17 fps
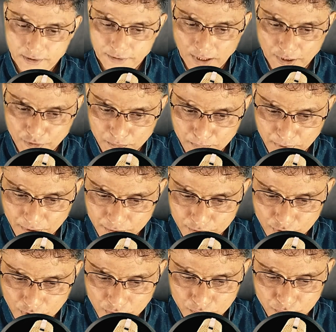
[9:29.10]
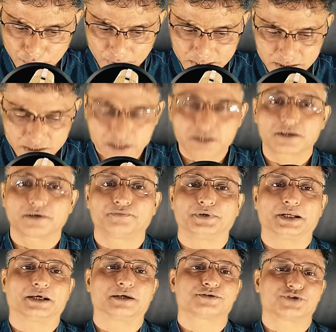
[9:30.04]
There will be no wastage
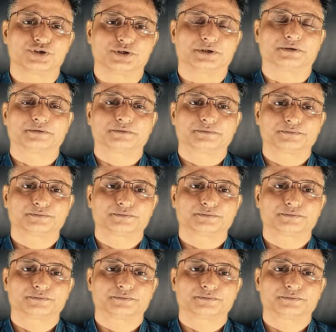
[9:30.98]
of energy.